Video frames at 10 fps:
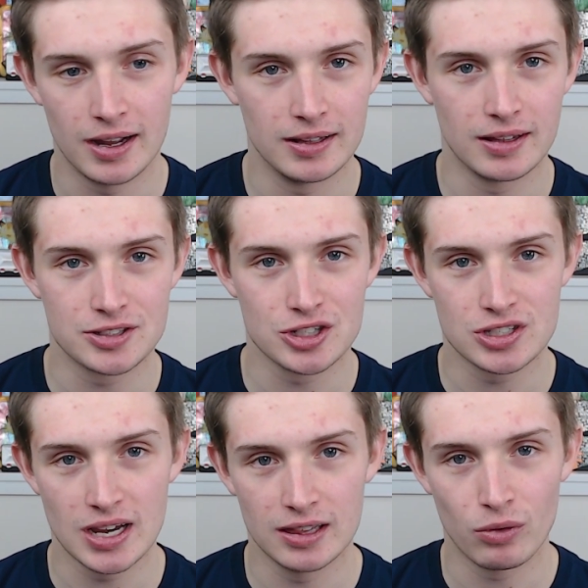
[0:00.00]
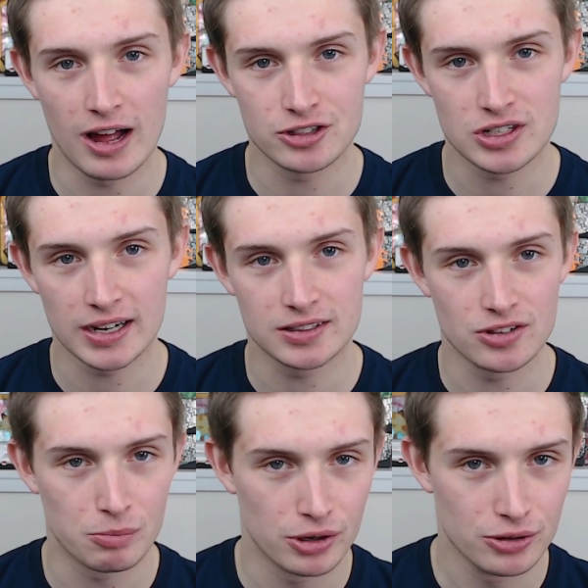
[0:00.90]
let's just say the Logitech
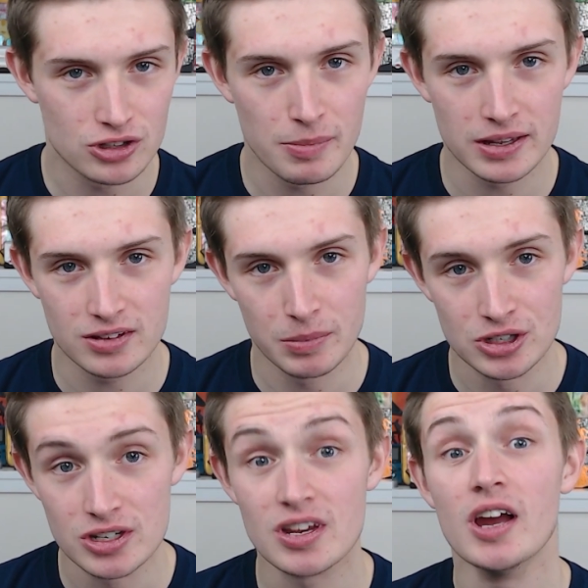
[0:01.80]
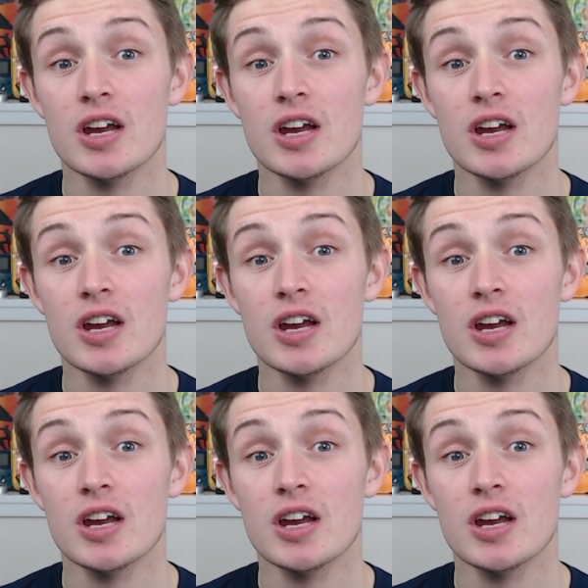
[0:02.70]
doesn't produce the best images.